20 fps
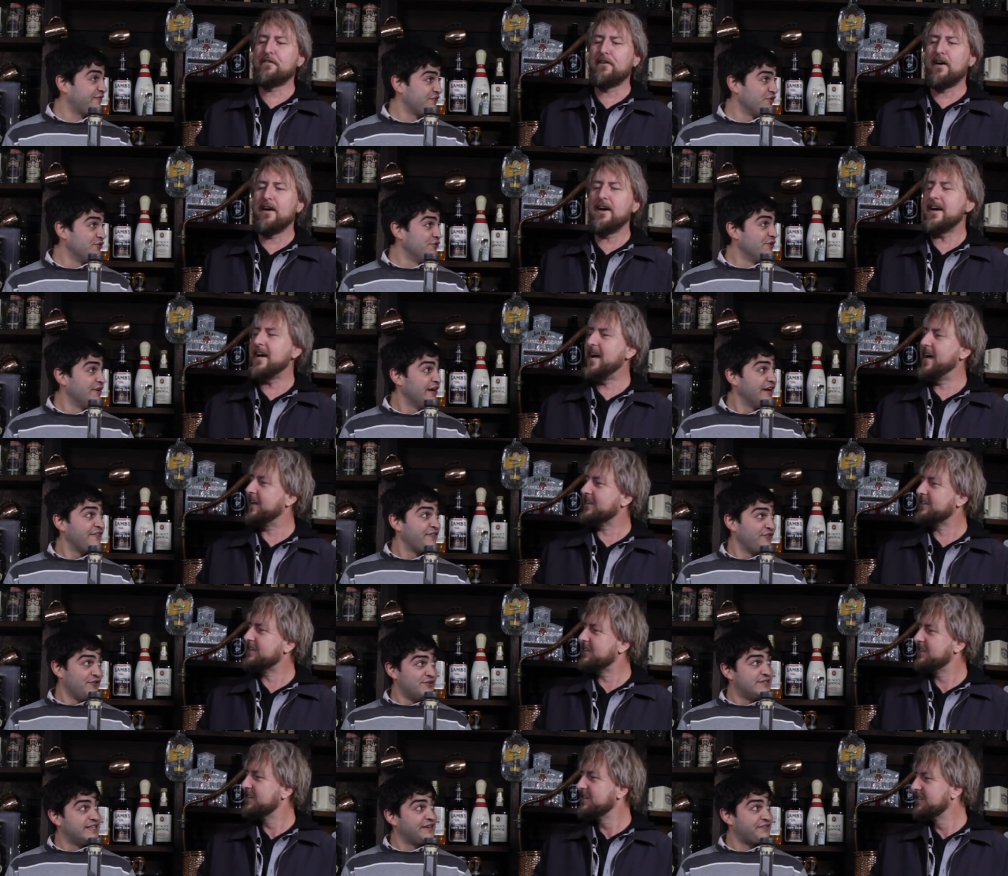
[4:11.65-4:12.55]
Speaker 1: a
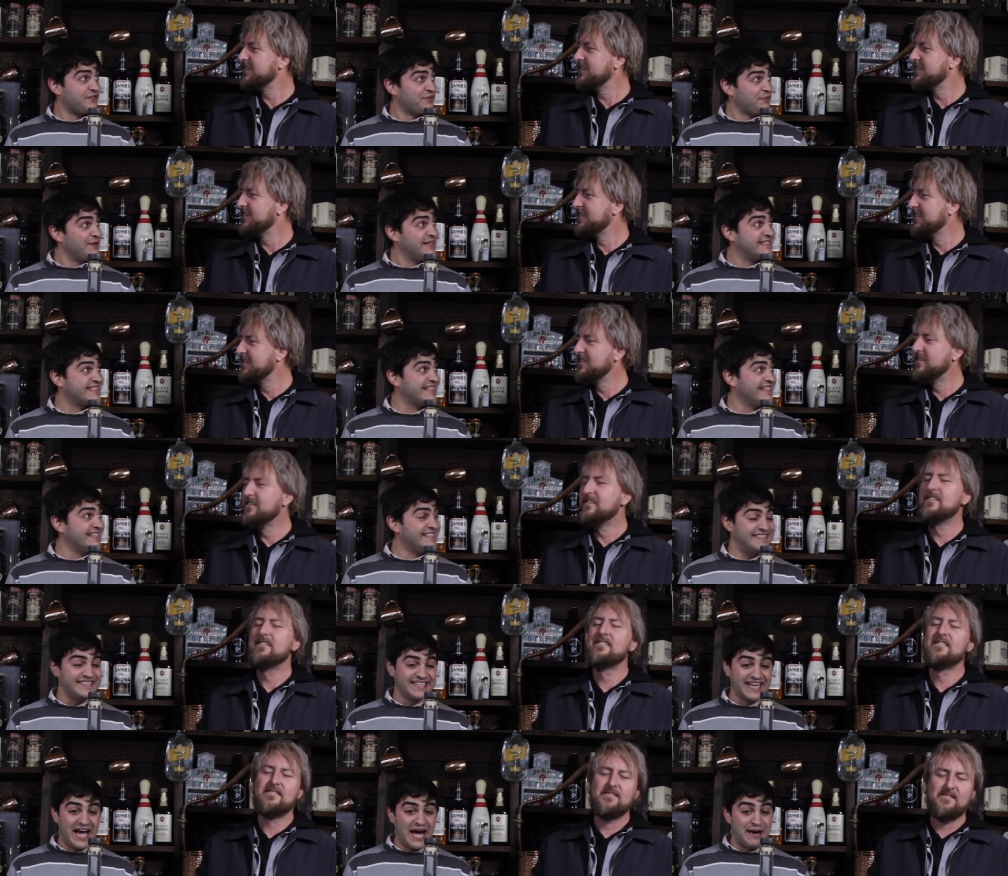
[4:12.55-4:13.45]
few, few, different
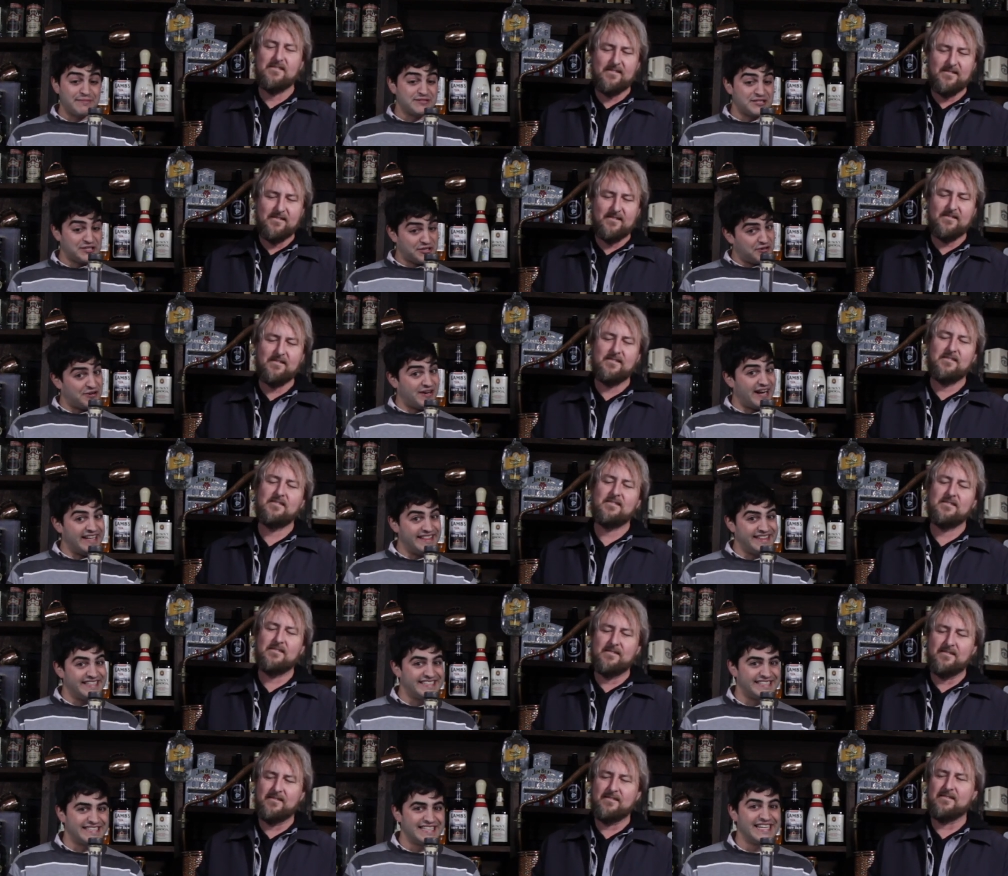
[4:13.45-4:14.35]
whiskies um, to create
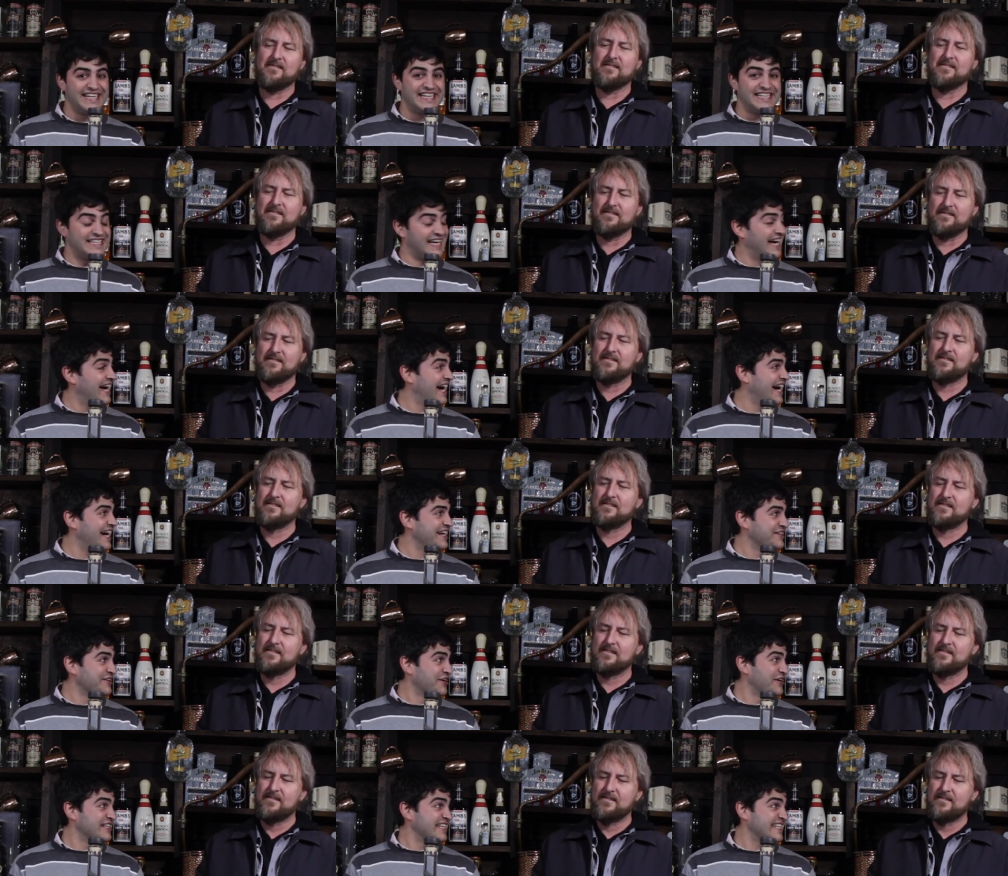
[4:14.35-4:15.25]
this. Mm. Uh,
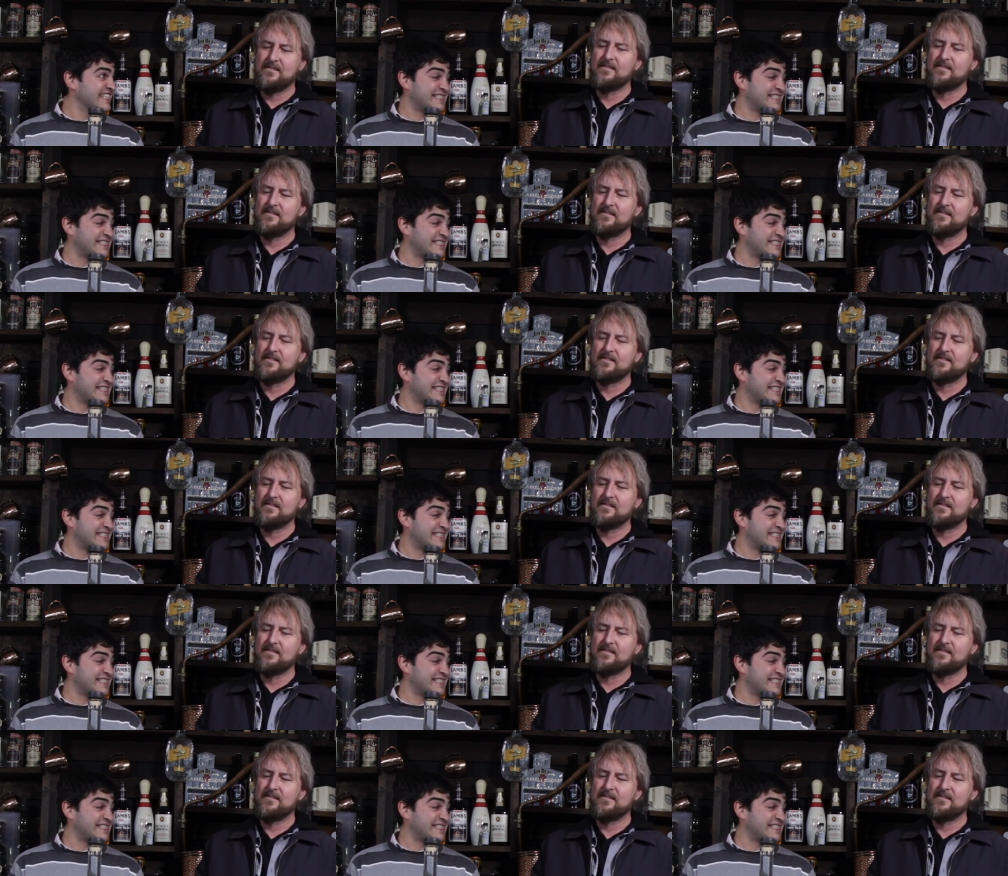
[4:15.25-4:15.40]
you know,